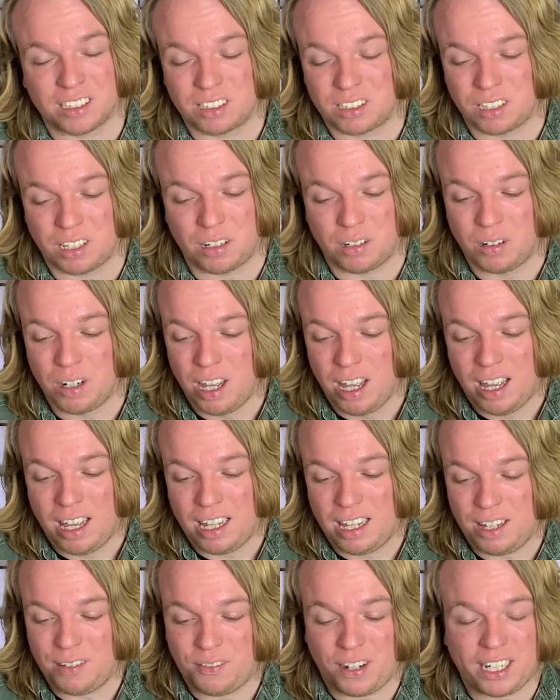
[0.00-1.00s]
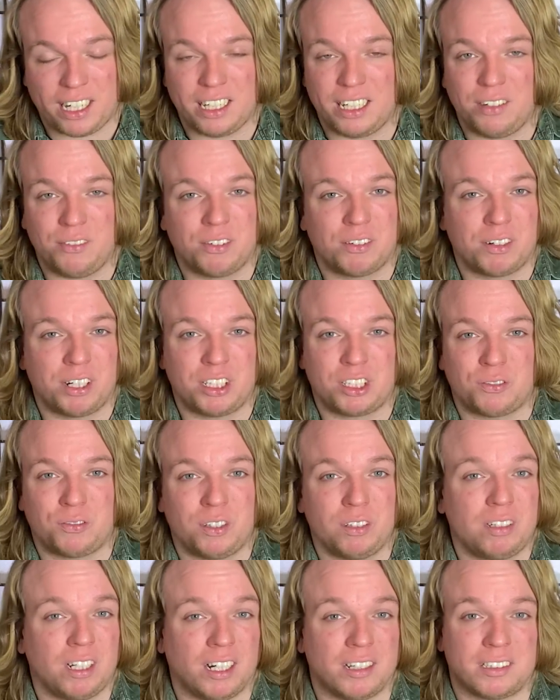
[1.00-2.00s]
So if I can even reach a
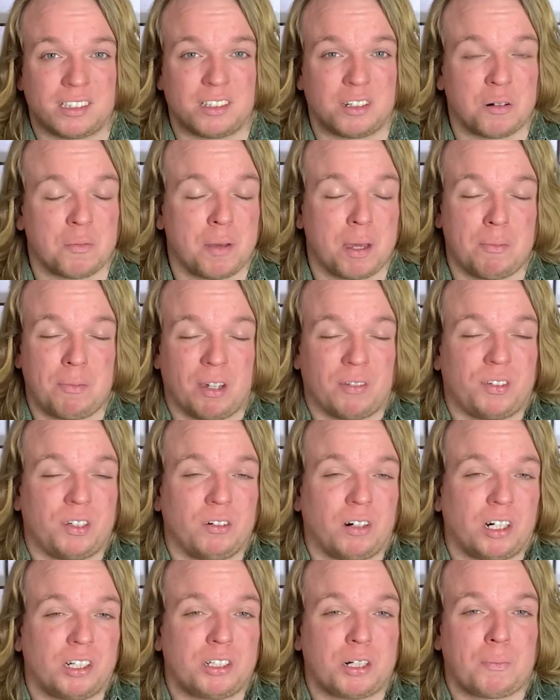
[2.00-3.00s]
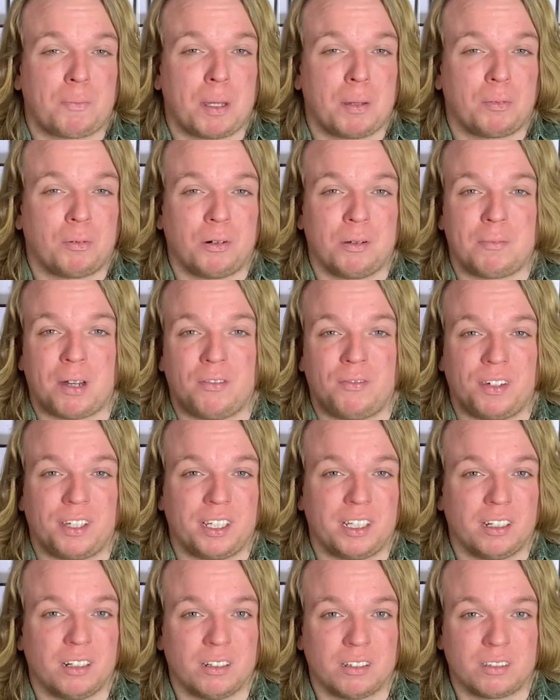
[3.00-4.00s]
few dozen or maybe a few hundred people with my
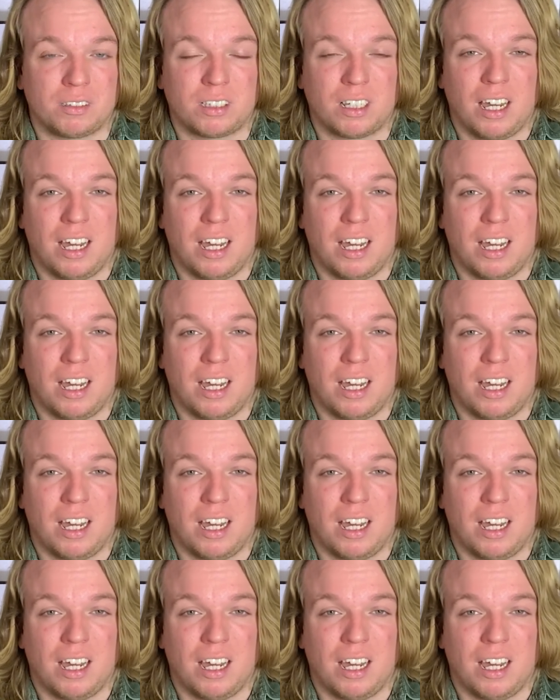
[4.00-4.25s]
videos,